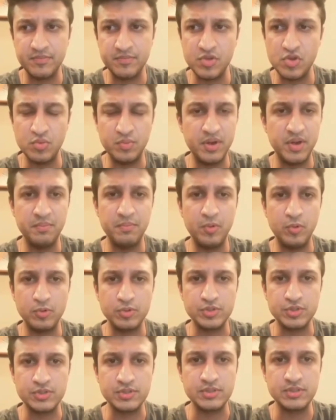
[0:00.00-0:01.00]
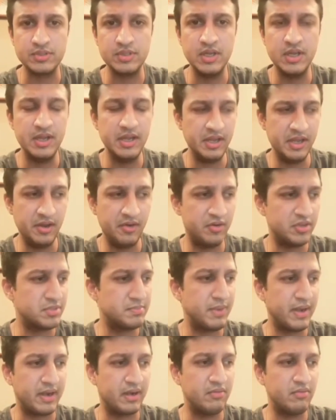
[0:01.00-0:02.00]
human emotions,
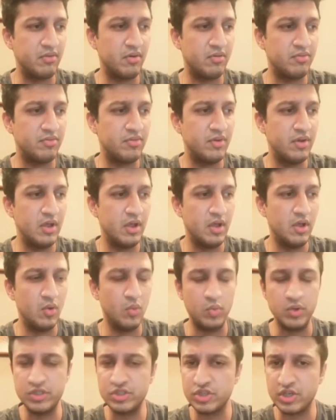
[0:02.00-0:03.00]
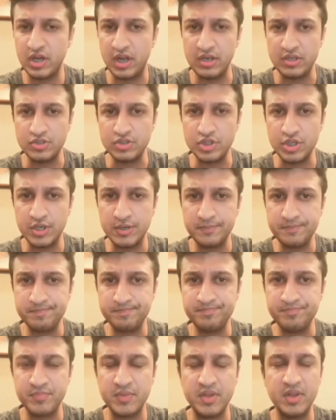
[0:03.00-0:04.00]
irrespective of which culture,
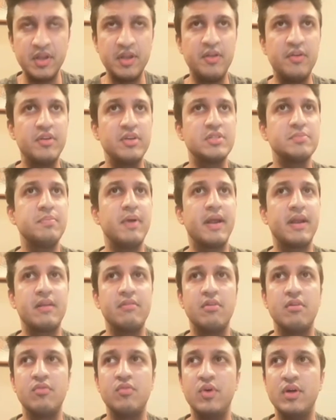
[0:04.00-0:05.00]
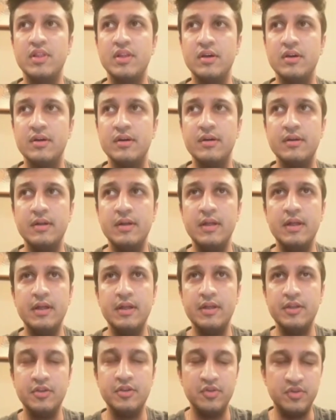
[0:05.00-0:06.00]
irrespective of whether
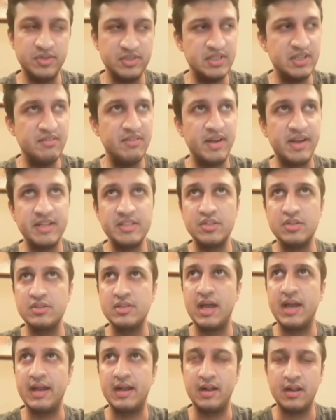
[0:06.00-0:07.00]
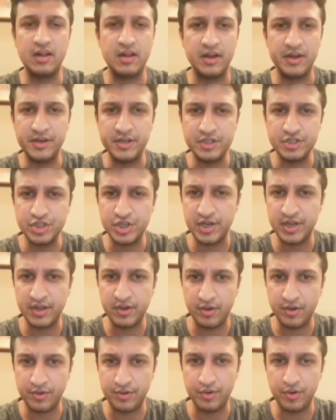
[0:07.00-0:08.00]
you receive any societal
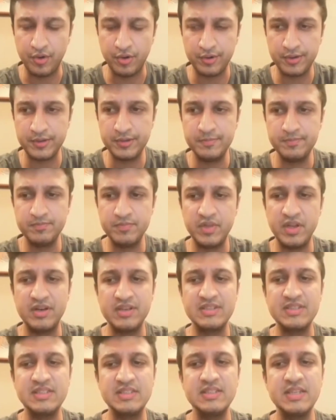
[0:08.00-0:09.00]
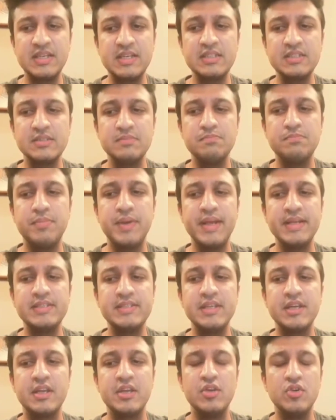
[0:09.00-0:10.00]
conditioning or not. There are 6
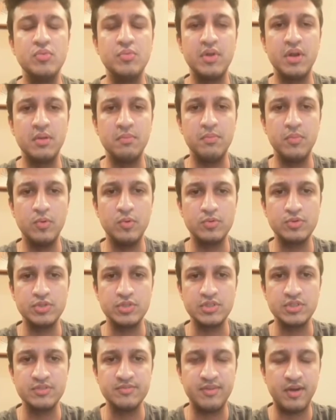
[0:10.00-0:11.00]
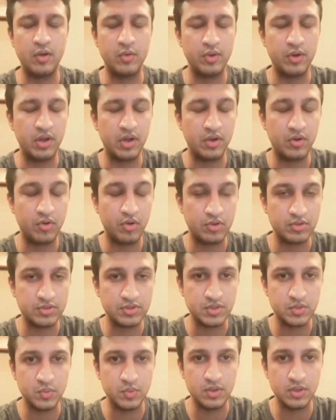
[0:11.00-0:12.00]
basic human emotions found across
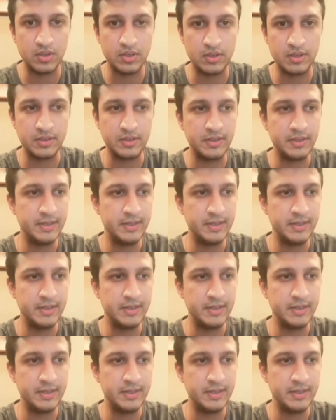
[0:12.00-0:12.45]
the world.